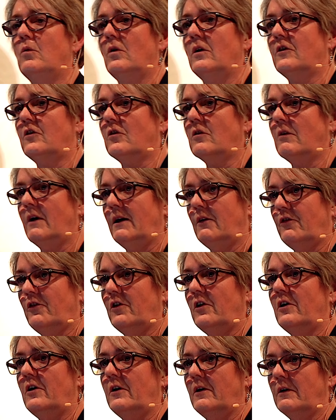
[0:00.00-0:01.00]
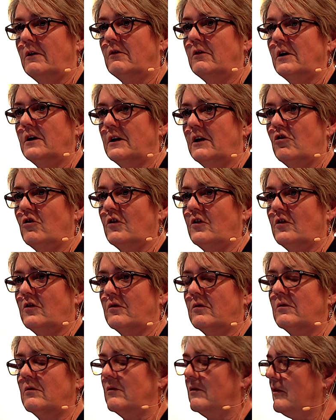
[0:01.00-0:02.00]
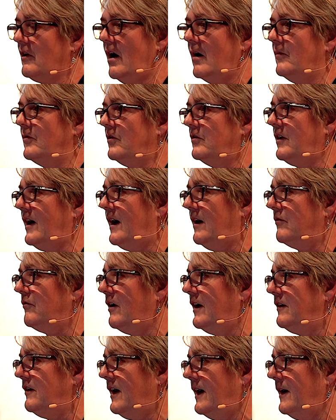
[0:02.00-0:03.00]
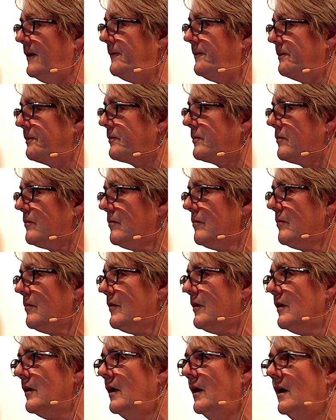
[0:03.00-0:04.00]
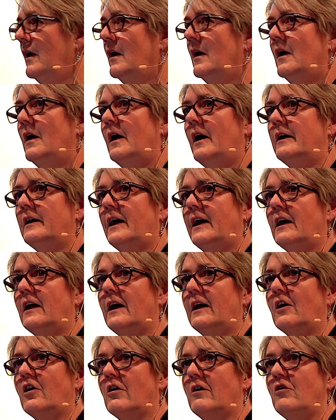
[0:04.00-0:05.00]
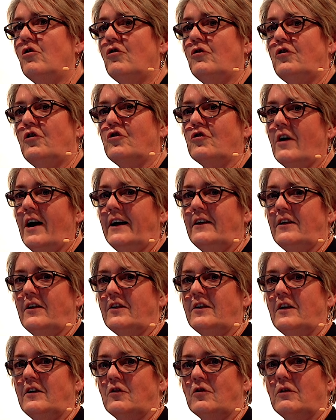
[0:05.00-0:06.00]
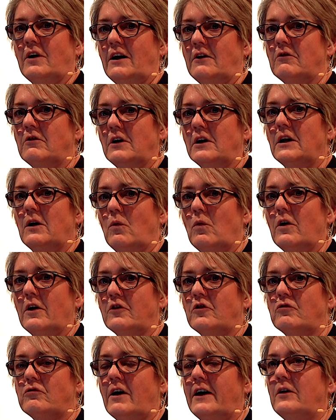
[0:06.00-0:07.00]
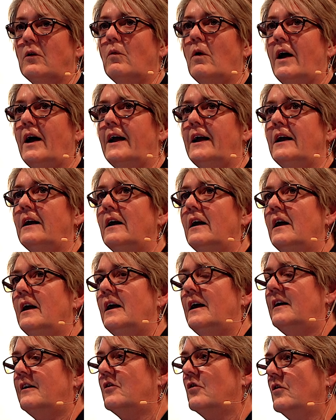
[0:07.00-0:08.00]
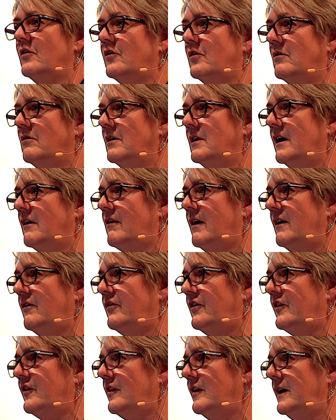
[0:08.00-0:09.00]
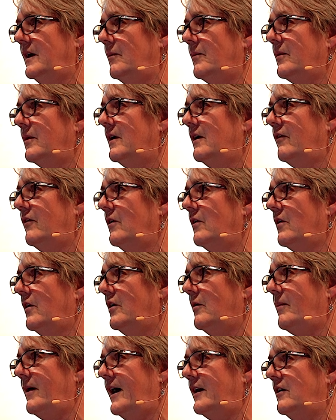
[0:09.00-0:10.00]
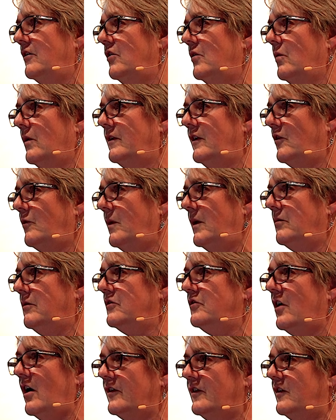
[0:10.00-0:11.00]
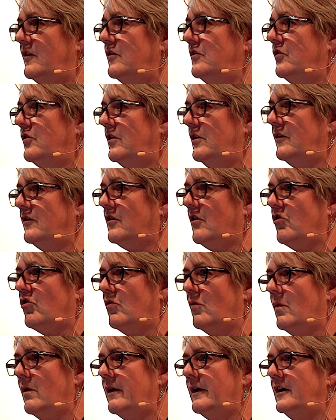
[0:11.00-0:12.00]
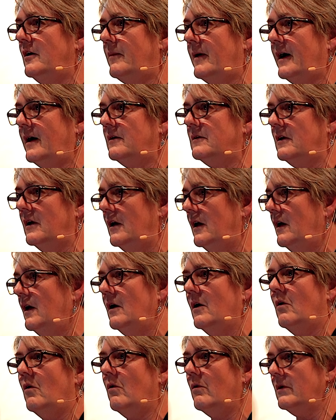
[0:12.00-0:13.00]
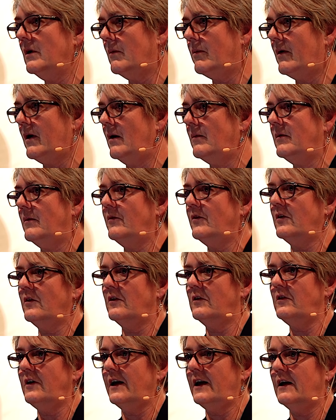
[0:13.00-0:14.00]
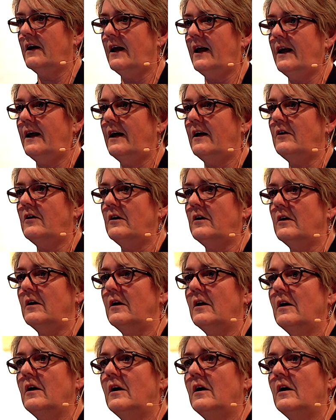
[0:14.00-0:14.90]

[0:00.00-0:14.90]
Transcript: works great for her. It really just calms her down, right down. And I encourage you to try this. It's, it really works right away. It's also really great for sleep. If you go to bed and you're one of these people who tosses and turns because you're worried about all your problems and the day ahead and